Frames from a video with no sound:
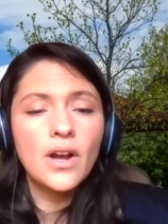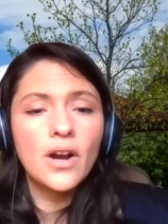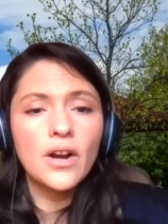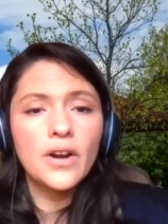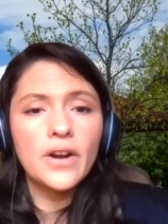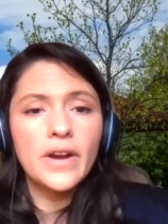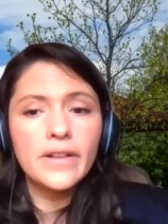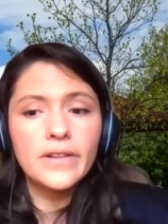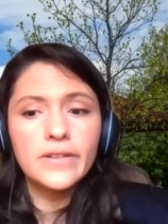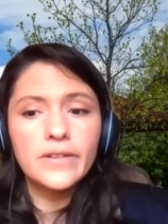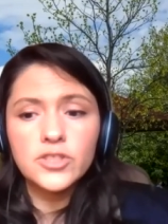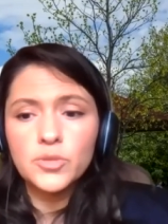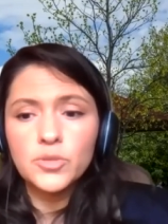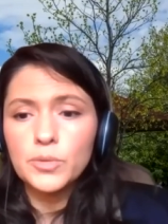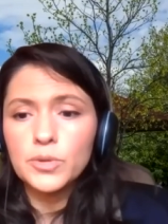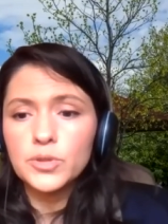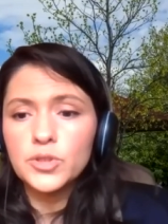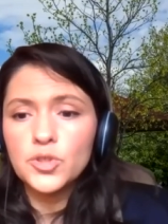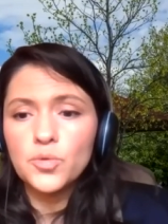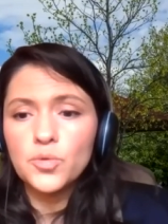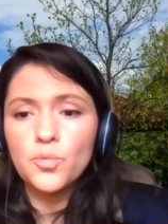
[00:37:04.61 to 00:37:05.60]
are
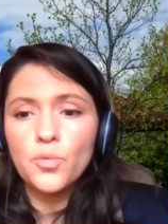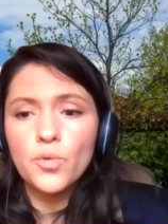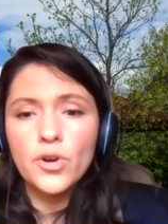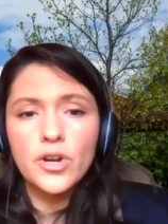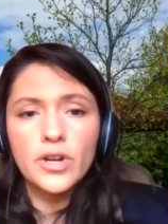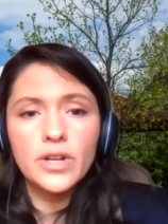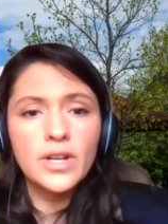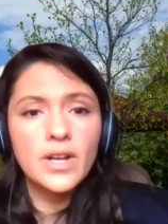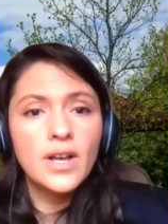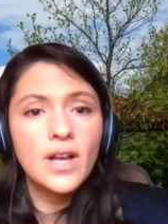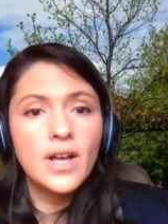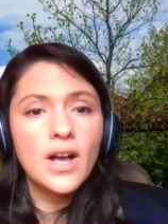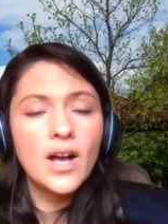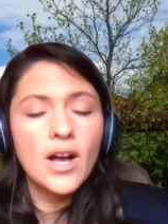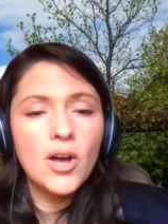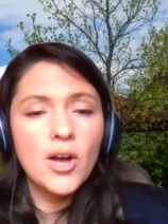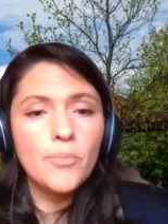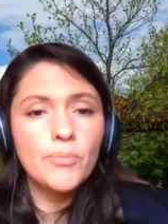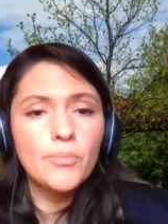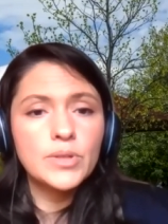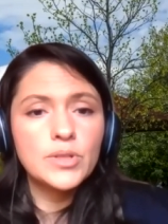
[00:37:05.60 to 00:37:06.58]
eligible to work
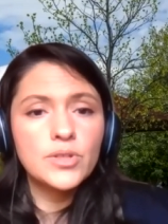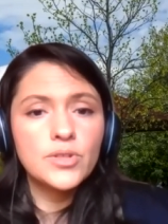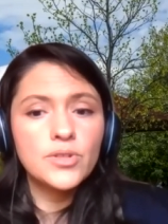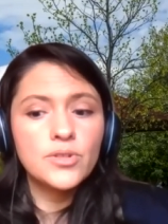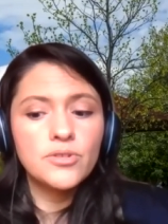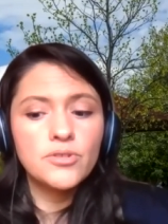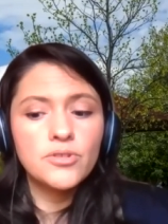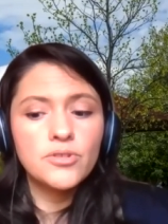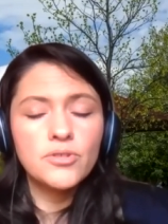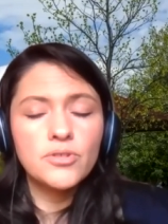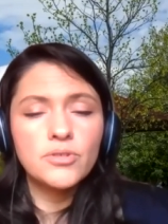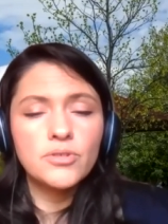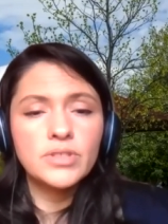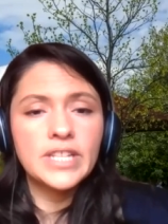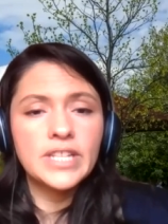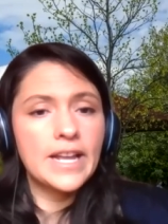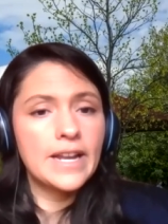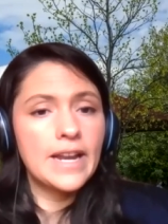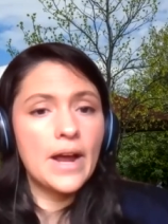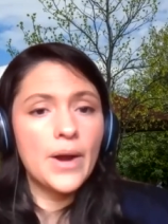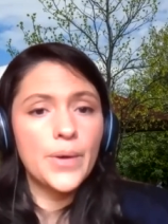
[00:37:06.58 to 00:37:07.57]
up to
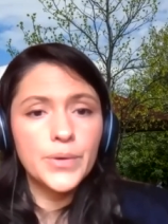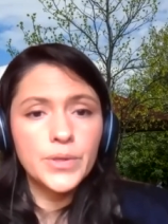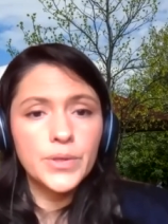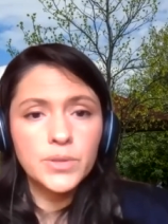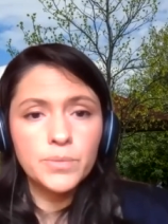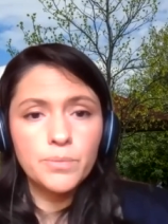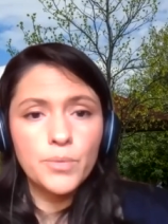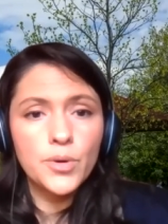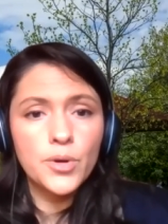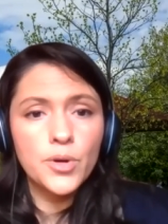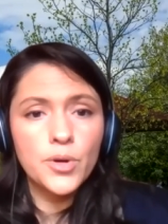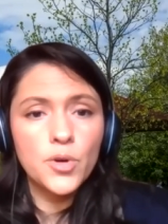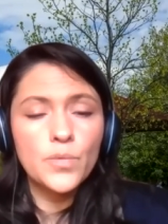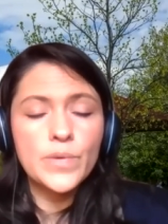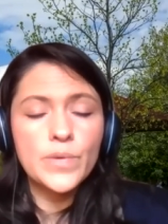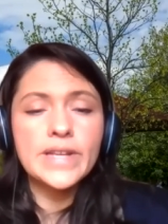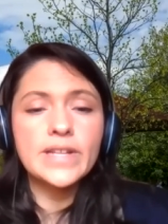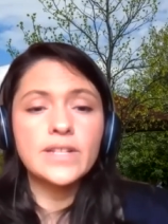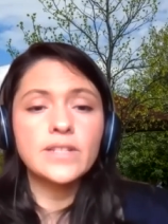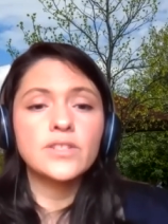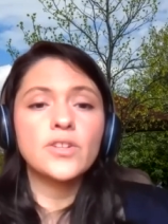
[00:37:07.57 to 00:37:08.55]
ten hours per
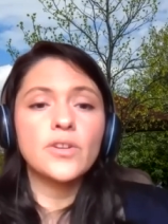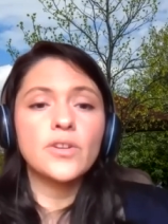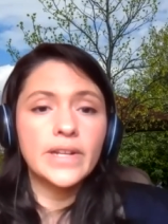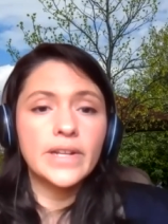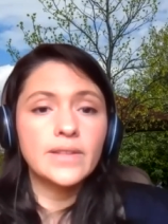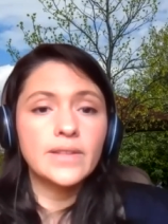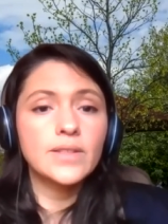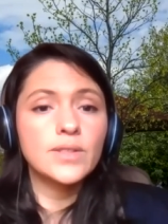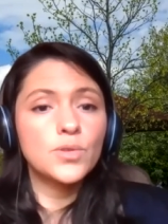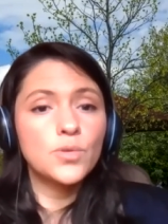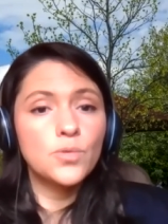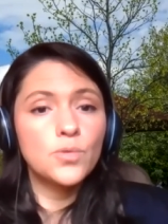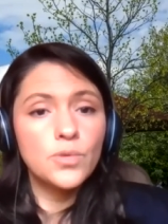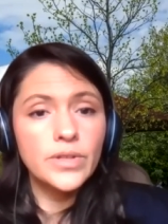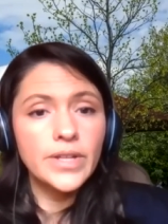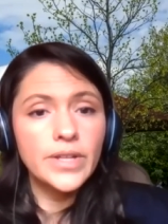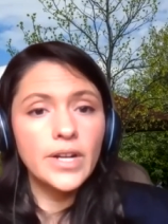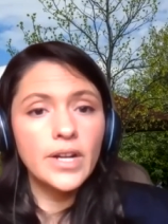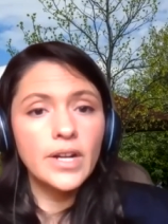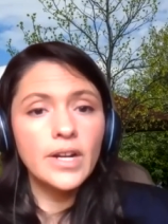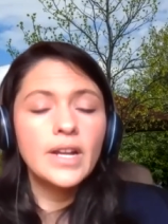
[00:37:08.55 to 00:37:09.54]
week during the
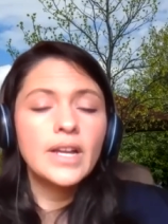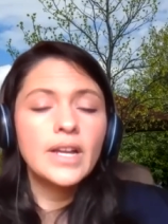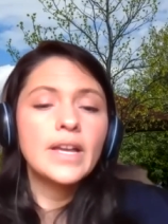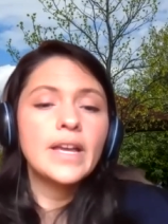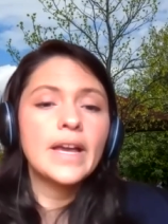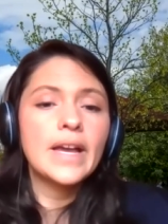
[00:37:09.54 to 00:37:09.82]
school year